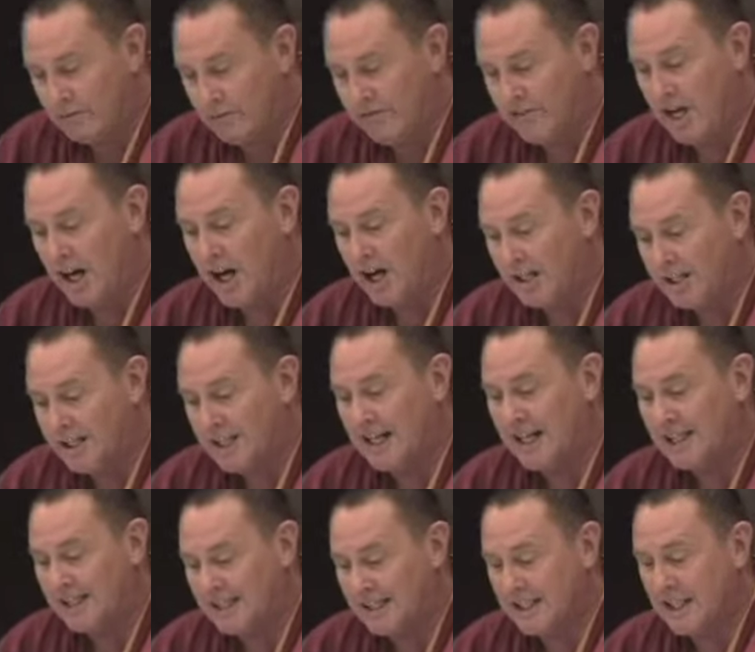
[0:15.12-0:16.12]

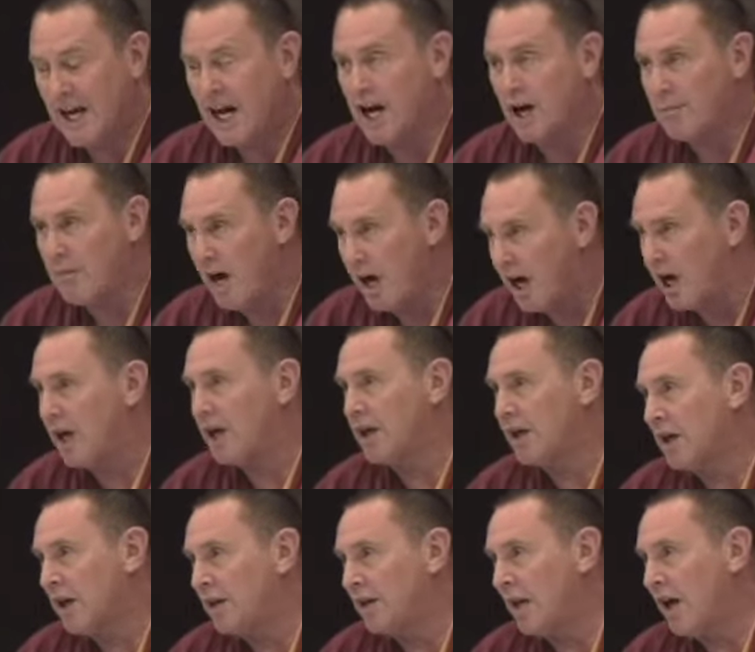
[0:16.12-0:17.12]
vyakyasyamaha.
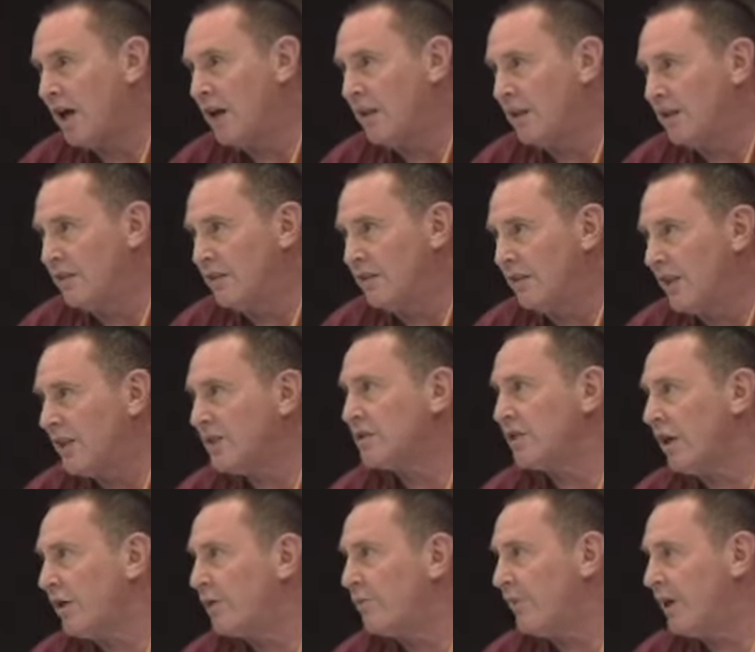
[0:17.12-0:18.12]
Now, let's
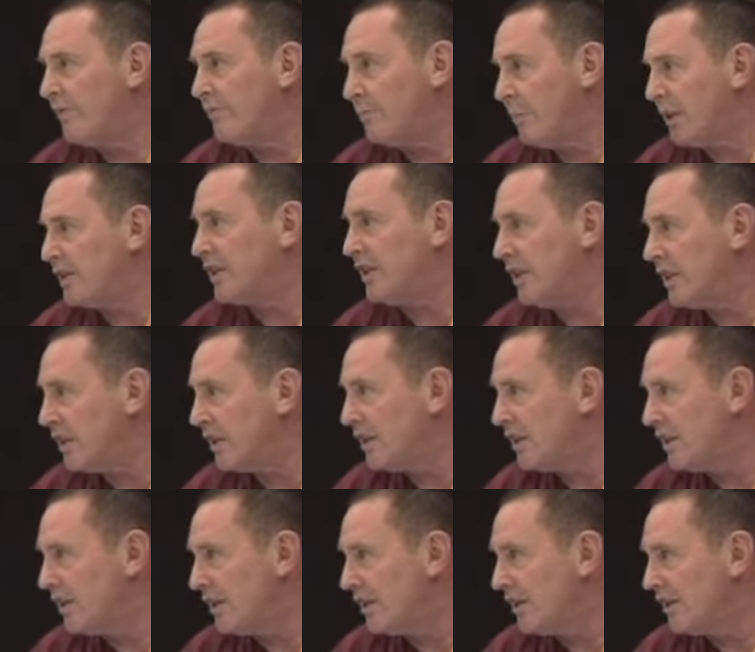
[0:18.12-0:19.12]
talk about bhakti.
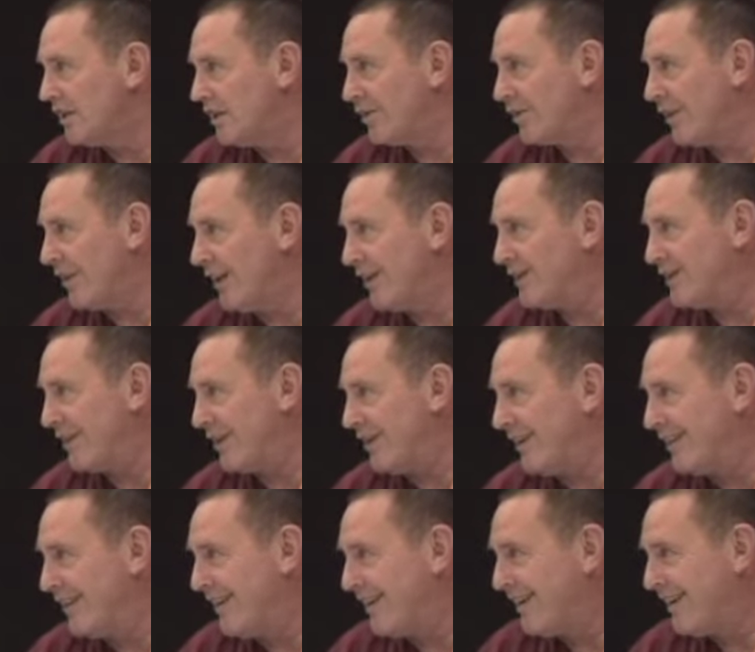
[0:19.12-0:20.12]

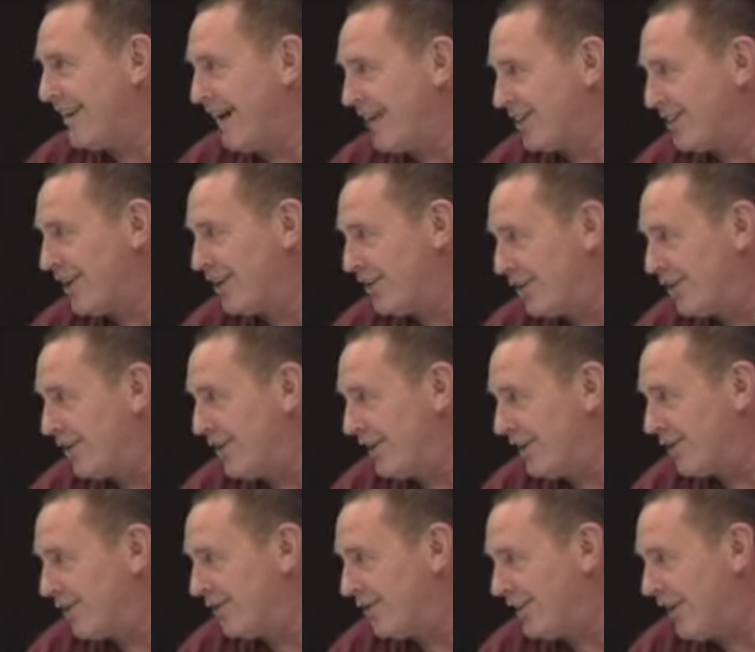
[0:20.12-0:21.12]
That's
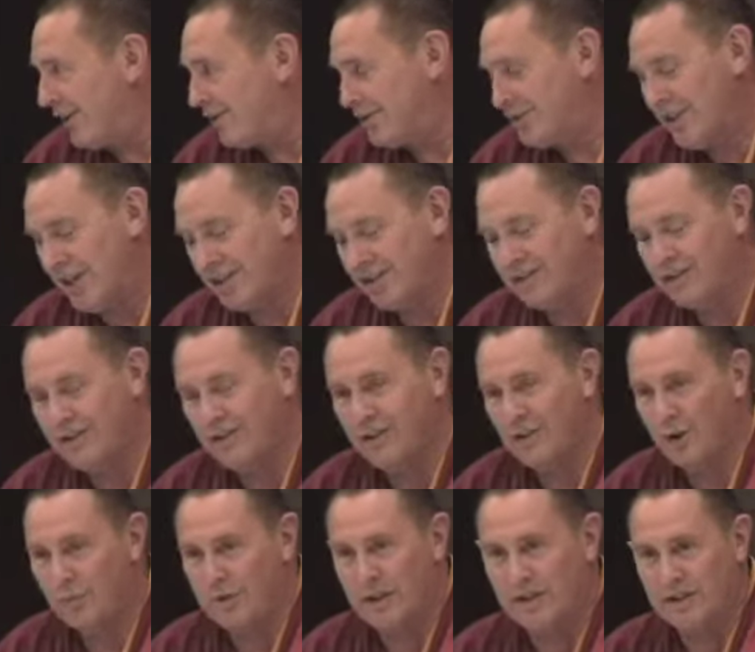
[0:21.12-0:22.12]
how the text
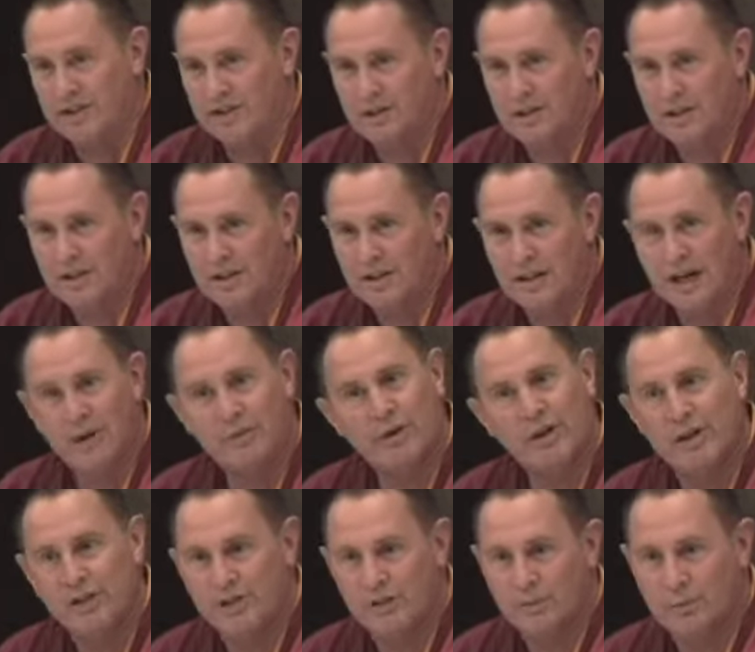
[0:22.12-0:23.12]
opens. Now
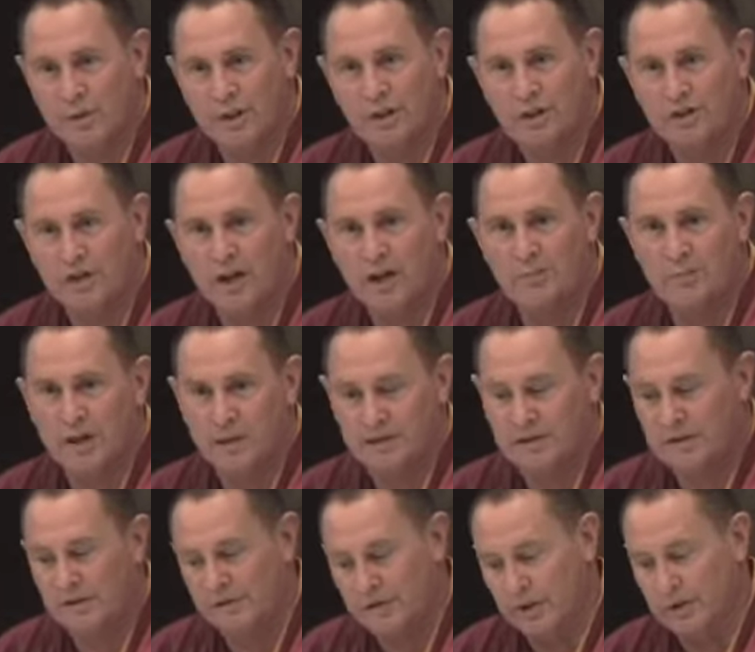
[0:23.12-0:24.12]
we're going to talk
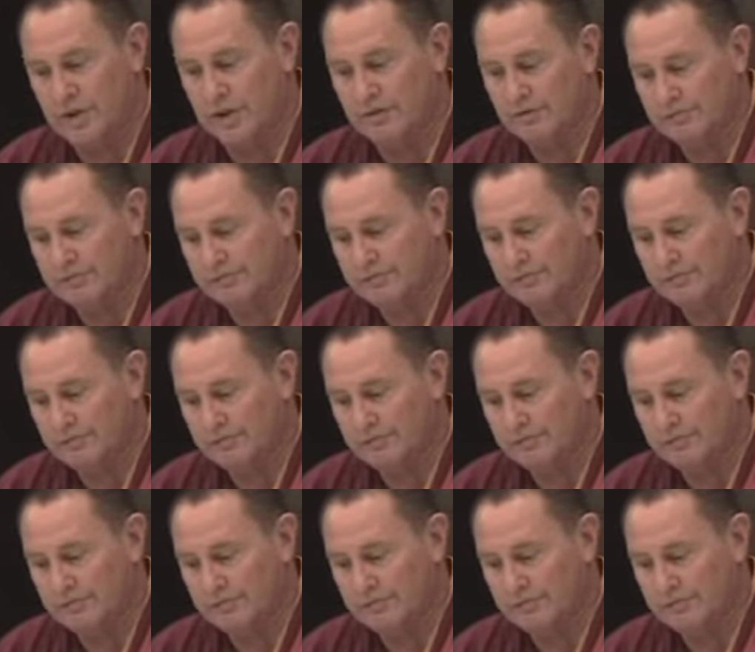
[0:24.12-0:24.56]
about devotion.